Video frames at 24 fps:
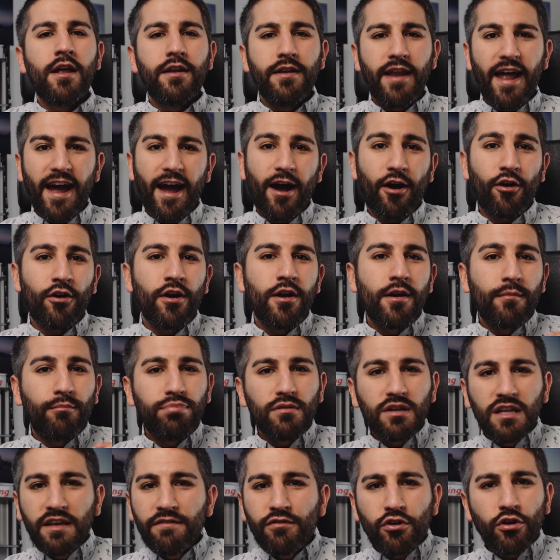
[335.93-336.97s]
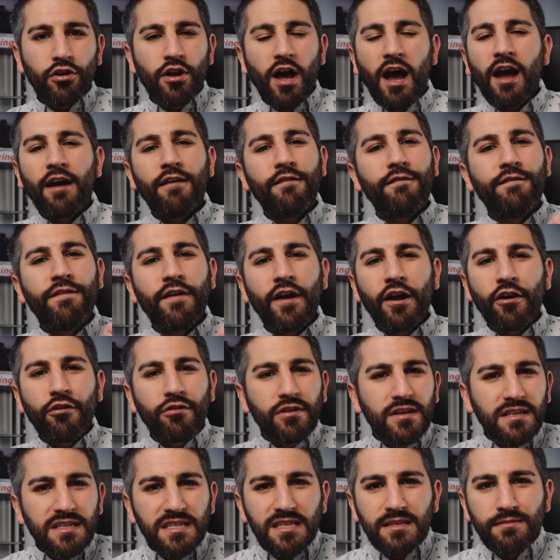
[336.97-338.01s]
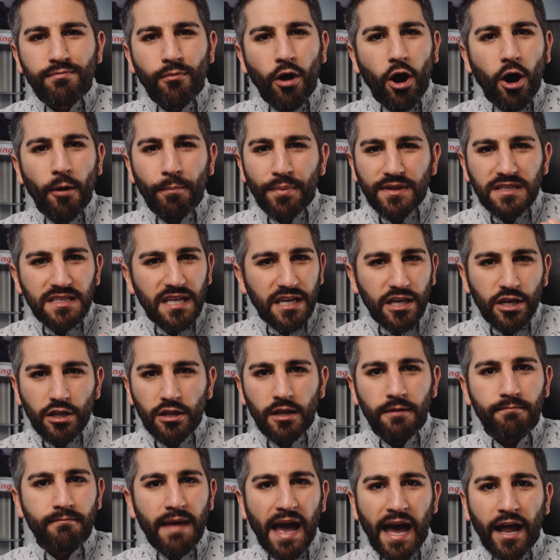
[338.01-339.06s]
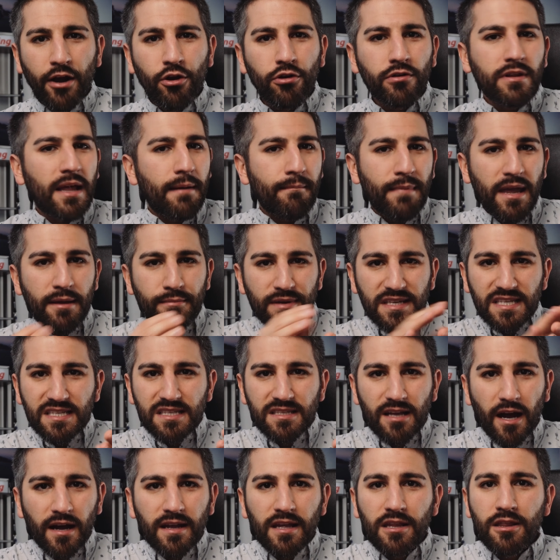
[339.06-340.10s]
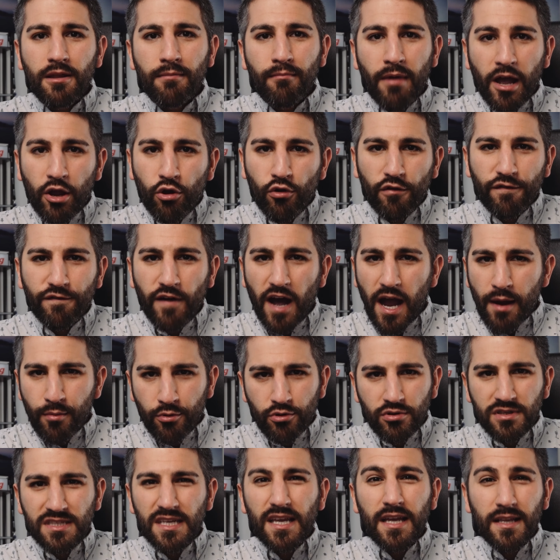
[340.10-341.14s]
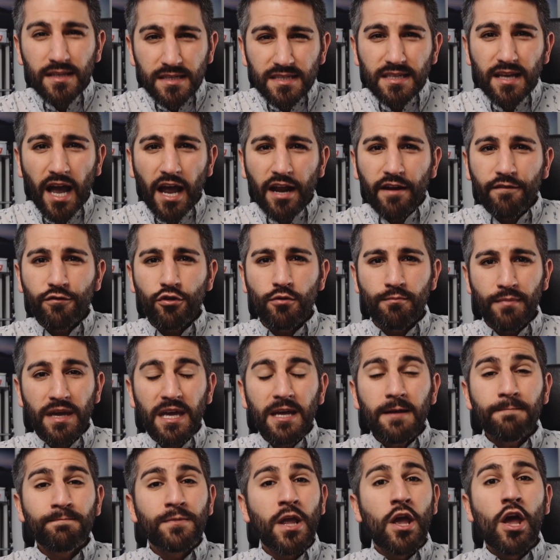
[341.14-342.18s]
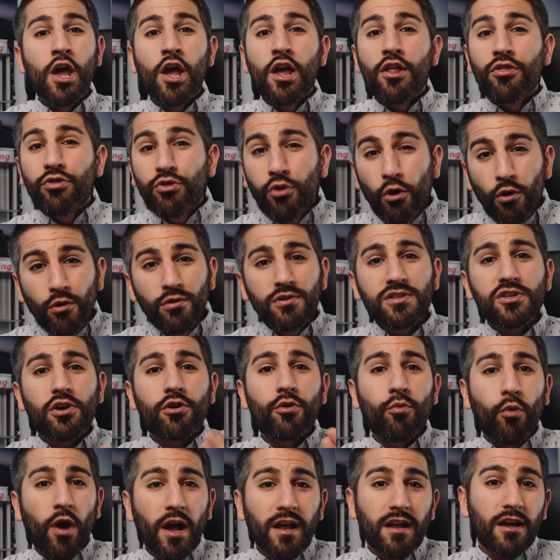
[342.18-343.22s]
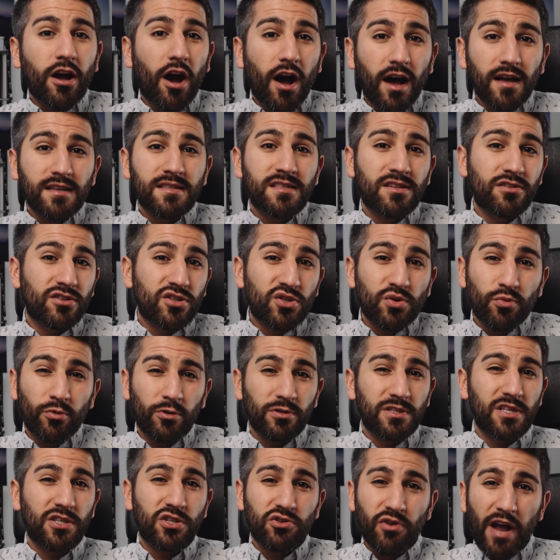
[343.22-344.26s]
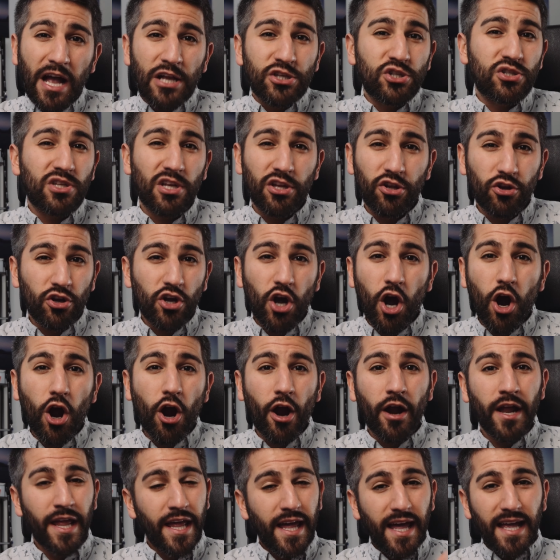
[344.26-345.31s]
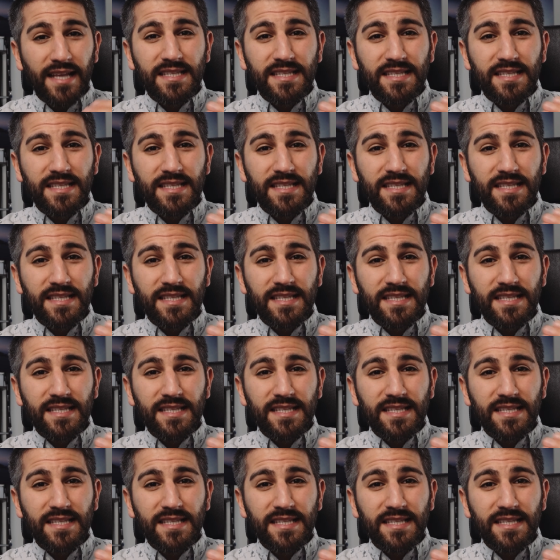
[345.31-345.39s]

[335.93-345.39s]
Now, believe it or not, very small particulate matter that may be stuck in the microfibers inside of your mitt, those are what cause the swirls and scratches on your car.